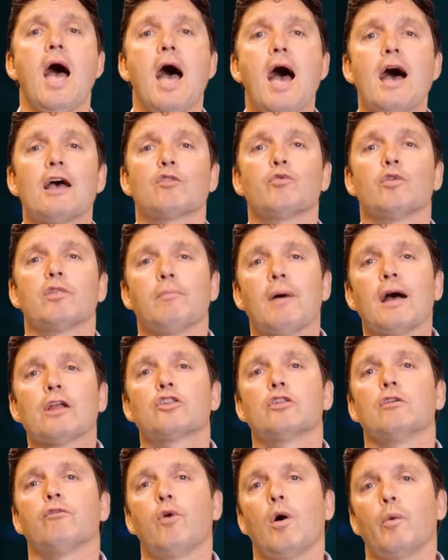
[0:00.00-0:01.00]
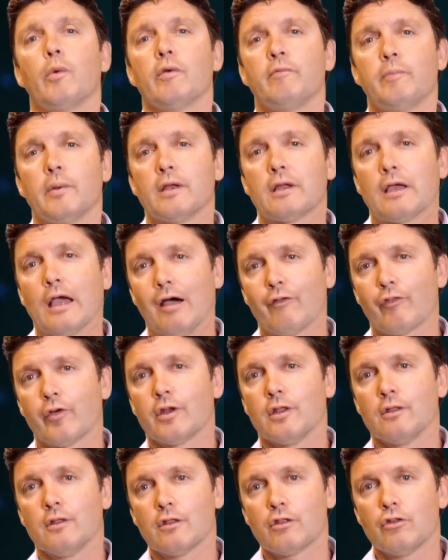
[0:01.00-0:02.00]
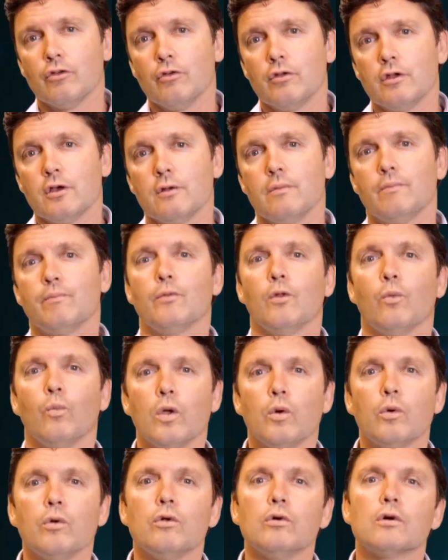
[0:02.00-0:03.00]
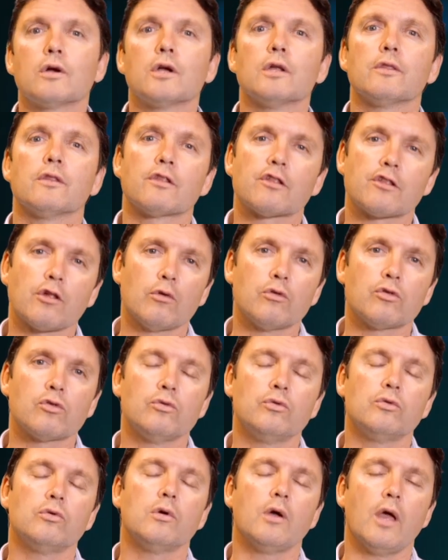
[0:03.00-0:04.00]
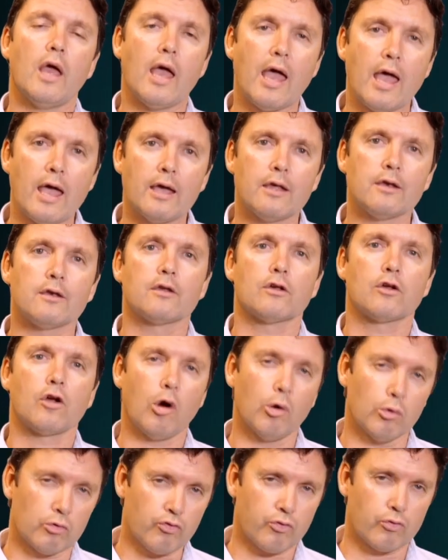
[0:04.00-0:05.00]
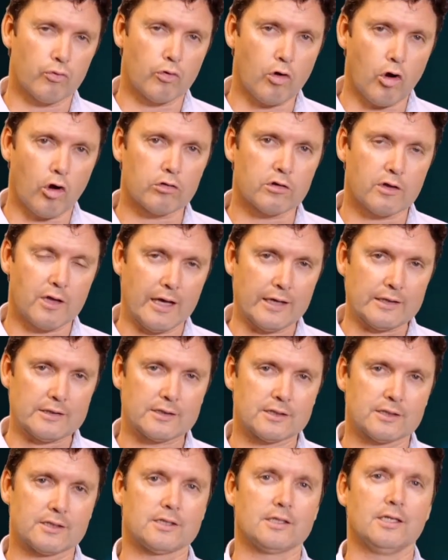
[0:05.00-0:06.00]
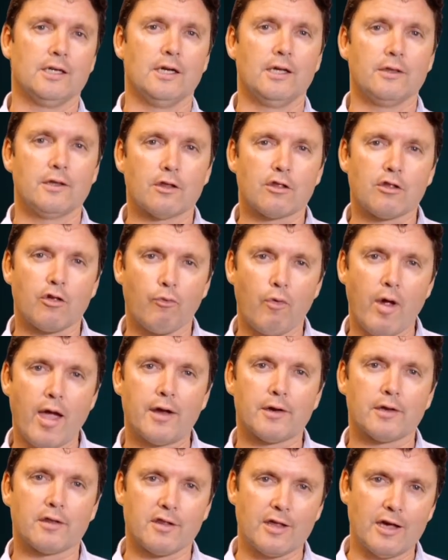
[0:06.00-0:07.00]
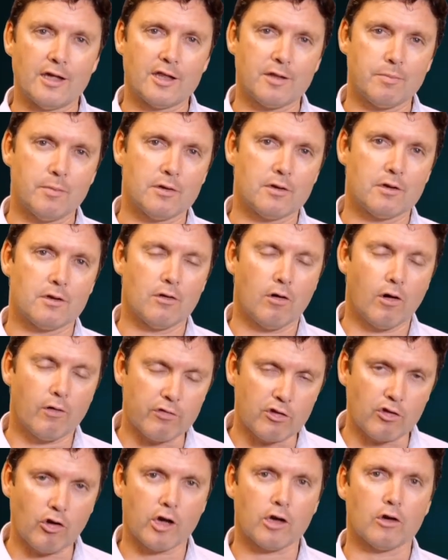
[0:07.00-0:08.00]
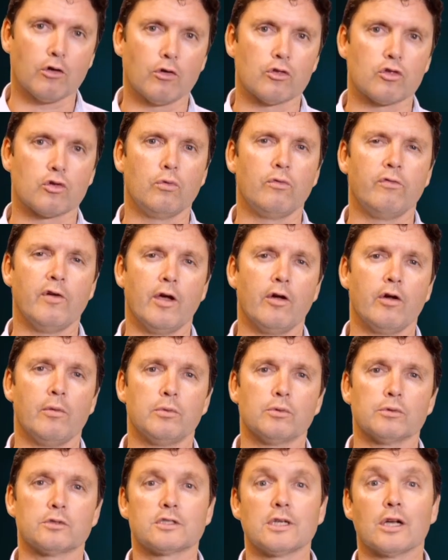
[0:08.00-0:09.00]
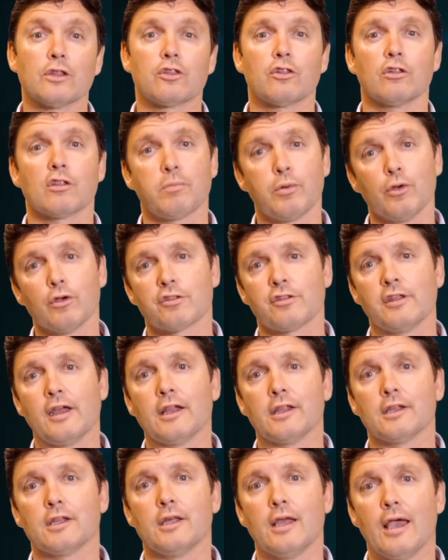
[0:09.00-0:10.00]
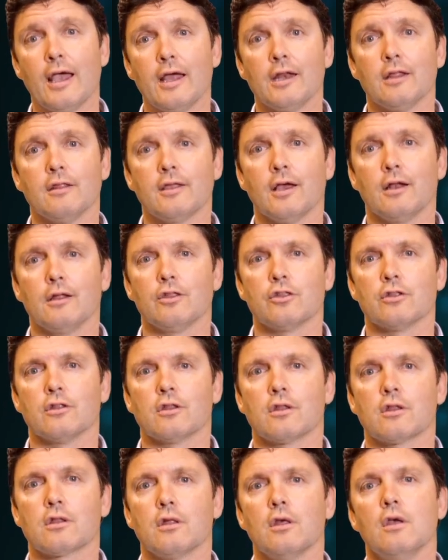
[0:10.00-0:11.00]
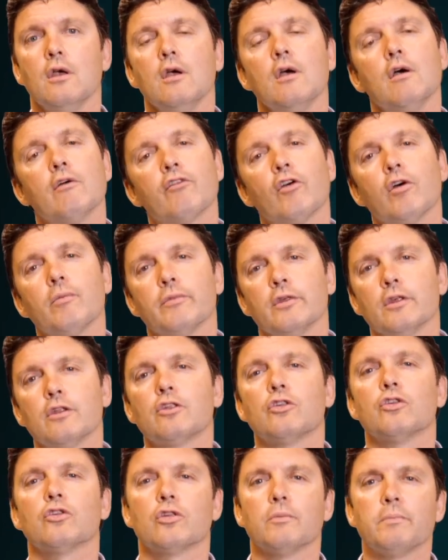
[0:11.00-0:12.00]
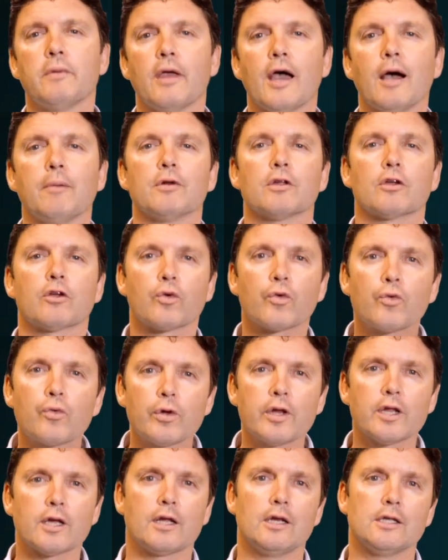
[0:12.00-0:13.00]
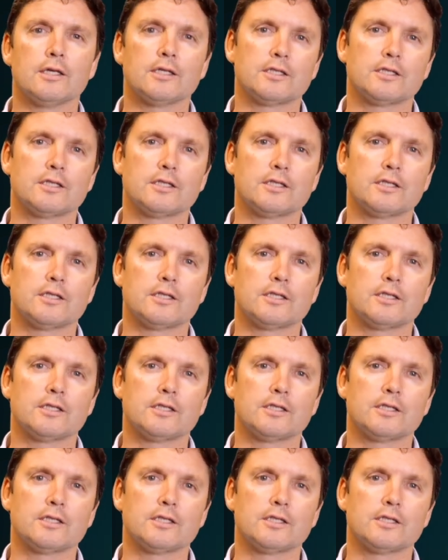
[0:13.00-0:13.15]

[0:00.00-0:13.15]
As with much of what we've been covering in this unit, we will look at the social and cultural contexts that surround assessment of psychological variables such as personality and intelligence. From this, you should be able to critically